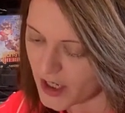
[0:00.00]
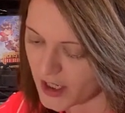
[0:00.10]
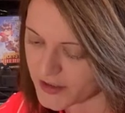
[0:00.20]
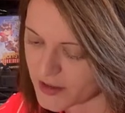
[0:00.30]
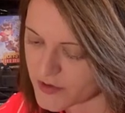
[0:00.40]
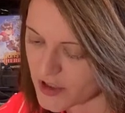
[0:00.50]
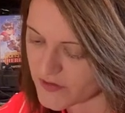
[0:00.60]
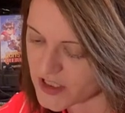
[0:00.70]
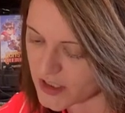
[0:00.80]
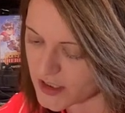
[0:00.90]
I'd nipped
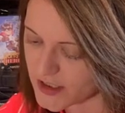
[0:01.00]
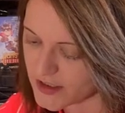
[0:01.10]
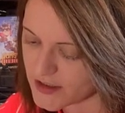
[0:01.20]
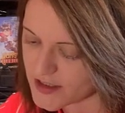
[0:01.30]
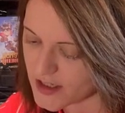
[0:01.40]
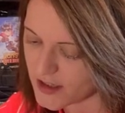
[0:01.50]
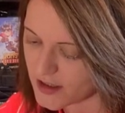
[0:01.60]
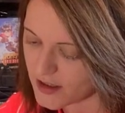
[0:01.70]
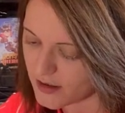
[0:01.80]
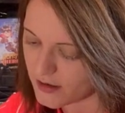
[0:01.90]
over to Leeds
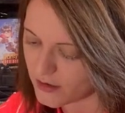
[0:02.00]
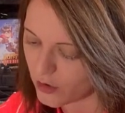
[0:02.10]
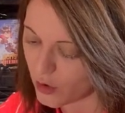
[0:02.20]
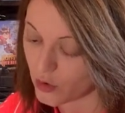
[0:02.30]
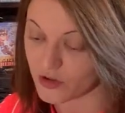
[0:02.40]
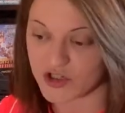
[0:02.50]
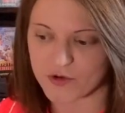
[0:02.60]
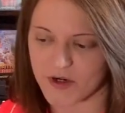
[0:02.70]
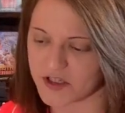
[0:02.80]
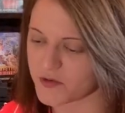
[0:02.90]
in August
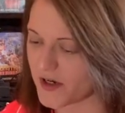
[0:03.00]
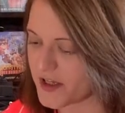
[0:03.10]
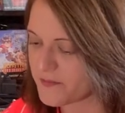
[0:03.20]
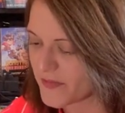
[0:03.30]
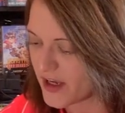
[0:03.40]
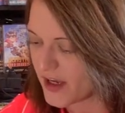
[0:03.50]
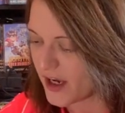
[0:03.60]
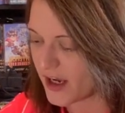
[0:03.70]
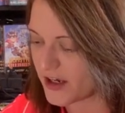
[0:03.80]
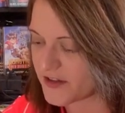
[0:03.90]
2020.
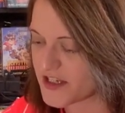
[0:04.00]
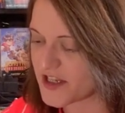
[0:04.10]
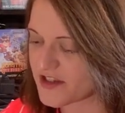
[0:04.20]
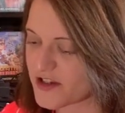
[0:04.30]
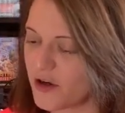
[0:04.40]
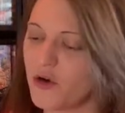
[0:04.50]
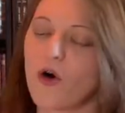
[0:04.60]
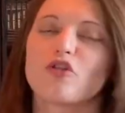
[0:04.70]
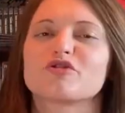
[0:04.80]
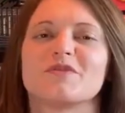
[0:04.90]
And this is an
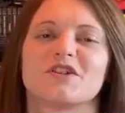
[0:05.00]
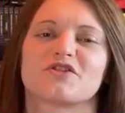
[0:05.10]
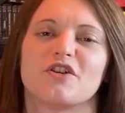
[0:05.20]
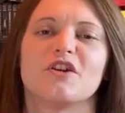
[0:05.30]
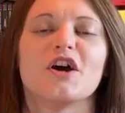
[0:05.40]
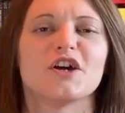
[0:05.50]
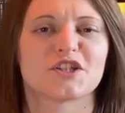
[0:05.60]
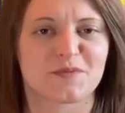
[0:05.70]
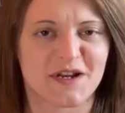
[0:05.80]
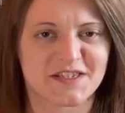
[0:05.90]
awesome addition
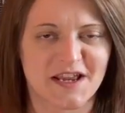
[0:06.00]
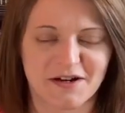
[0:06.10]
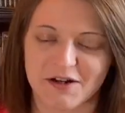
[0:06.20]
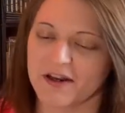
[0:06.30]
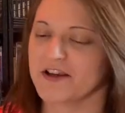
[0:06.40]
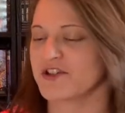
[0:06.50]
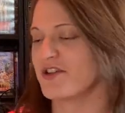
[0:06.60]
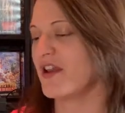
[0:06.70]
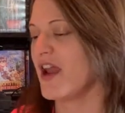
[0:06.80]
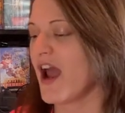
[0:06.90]
to my Saturn
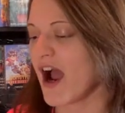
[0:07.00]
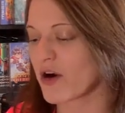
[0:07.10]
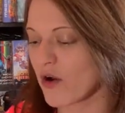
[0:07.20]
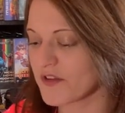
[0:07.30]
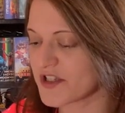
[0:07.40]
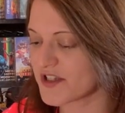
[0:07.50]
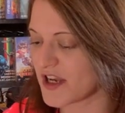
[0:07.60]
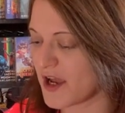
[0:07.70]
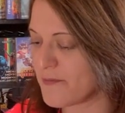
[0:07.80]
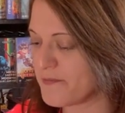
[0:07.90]
collection. I got this
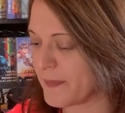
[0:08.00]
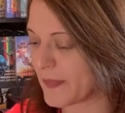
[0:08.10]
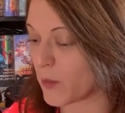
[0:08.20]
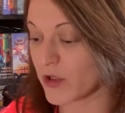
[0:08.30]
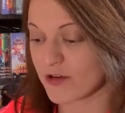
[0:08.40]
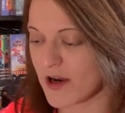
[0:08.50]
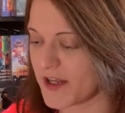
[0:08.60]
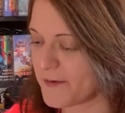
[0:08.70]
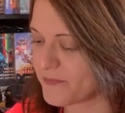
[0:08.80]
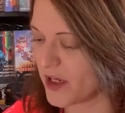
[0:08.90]
with
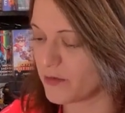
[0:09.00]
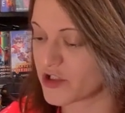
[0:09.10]
credit, and it